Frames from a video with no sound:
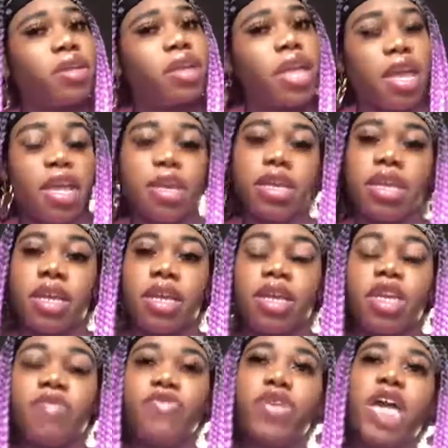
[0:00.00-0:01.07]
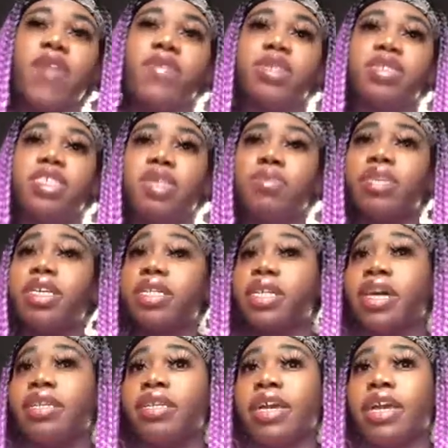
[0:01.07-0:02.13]
and then if you have an assembly that
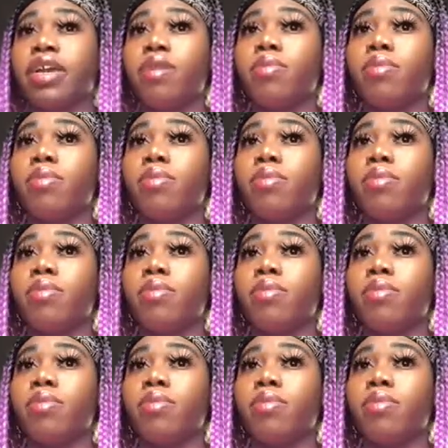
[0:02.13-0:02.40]
day,